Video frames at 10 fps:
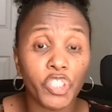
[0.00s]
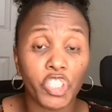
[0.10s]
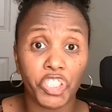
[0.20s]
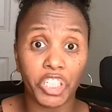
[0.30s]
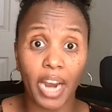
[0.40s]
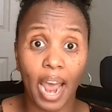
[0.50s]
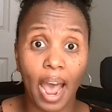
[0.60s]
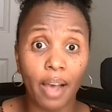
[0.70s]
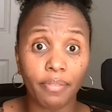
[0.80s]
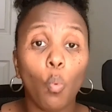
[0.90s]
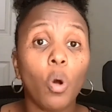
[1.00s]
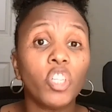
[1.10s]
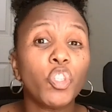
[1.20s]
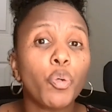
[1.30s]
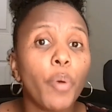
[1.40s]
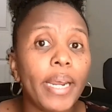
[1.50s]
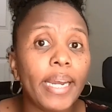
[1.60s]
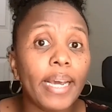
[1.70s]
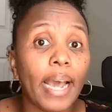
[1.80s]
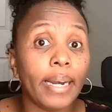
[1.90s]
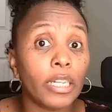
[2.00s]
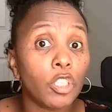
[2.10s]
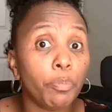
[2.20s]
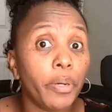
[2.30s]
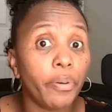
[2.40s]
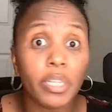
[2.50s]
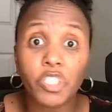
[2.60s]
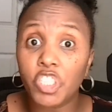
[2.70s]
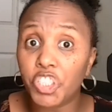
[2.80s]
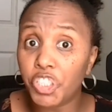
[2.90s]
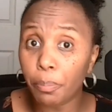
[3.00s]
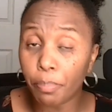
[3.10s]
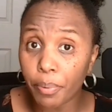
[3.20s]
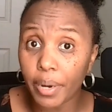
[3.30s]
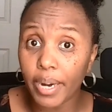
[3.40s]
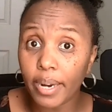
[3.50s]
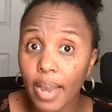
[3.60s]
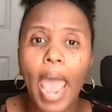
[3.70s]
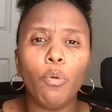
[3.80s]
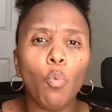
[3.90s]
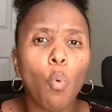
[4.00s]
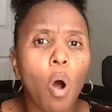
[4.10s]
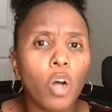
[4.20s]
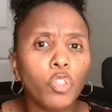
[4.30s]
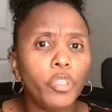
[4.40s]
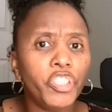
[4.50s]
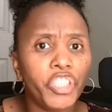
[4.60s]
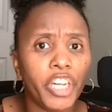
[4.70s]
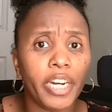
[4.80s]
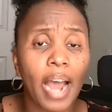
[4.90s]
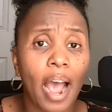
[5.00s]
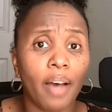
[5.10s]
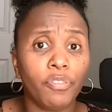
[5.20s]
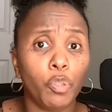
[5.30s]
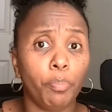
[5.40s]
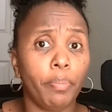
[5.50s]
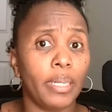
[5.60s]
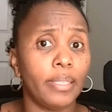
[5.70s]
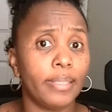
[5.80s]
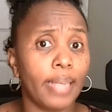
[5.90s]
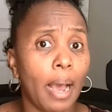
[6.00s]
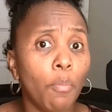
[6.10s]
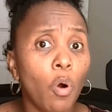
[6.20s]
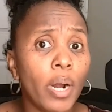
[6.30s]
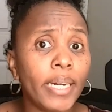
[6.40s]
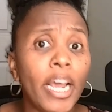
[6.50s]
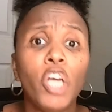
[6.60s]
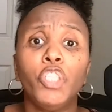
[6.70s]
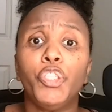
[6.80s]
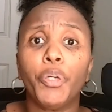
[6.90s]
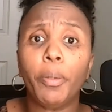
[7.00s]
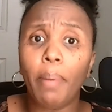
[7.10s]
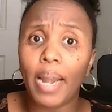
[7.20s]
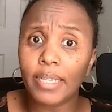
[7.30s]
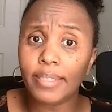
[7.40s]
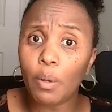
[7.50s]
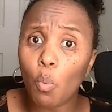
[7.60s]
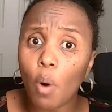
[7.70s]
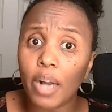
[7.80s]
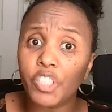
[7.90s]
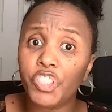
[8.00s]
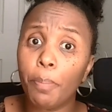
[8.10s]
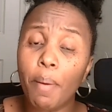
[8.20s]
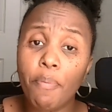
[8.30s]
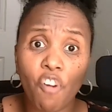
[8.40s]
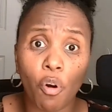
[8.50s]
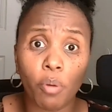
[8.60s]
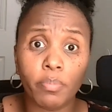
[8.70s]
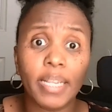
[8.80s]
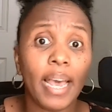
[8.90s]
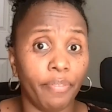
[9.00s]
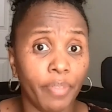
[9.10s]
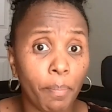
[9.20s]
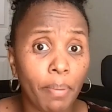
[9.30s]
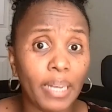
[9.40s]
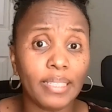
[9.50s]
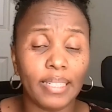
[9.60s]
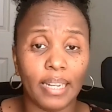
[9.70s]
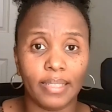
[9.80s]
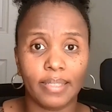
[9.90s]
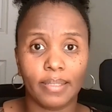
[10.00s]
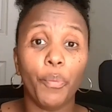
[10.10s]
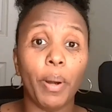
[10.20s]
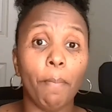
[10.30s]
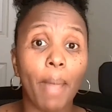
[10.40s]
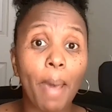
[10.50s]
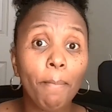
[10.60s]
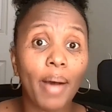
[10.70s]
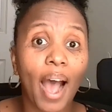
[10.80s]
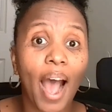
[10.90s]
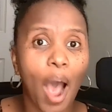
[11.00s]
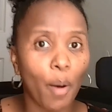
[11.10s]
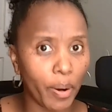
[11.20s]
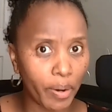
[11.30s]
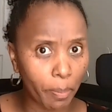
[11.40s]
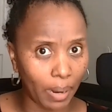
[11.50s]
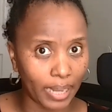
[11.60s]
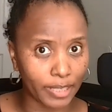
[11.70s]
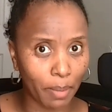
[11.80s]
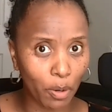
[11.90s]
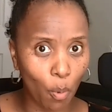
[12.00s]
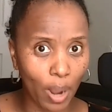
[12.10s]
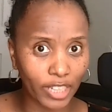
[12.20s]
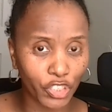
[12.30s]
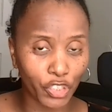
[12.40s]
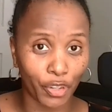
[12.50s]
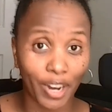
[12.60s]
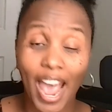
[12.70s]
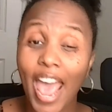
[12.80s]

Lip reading: does she have? What training and experience does she bring? And what would Jane have to pay someone to replace the work she performs in the business? Remember our replacement question.